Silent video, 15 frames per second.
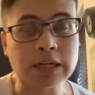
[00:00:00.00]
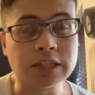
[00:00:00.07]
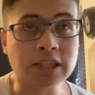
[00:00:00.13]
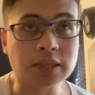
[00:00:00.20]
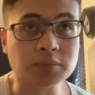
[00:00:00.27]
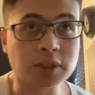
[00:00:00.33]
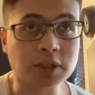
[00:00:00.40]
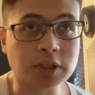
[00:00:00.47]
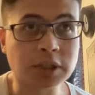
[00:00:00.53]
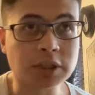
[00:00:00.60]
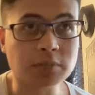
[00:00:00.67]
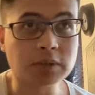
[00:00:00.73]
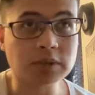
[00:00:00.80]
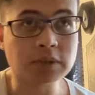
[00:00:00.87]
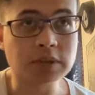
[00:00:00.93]
James
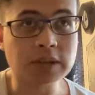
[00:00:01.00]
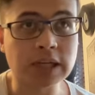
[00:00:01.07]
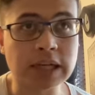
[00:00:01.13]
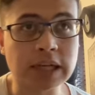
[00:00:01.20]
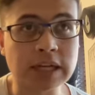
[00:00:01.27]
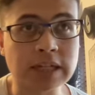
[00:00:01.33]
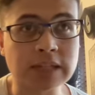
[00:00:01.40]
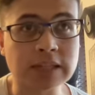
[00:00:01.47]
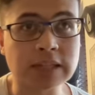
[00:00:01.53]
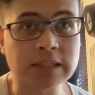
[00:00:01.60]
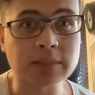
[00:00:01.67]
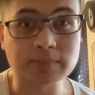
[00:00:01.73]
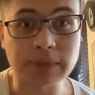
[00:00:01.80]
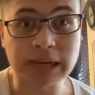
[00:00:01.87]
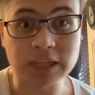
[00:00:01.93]
Husband
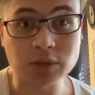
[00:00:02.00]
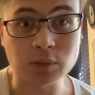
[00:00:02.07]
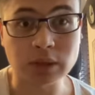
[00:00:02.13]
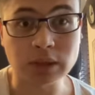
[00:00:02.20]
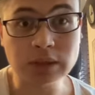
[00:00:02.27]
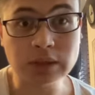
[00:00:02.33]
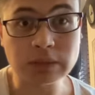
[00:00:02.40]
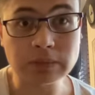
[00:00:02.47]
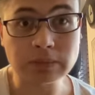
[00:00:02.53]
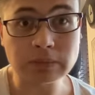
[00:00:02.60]
and Maxwell.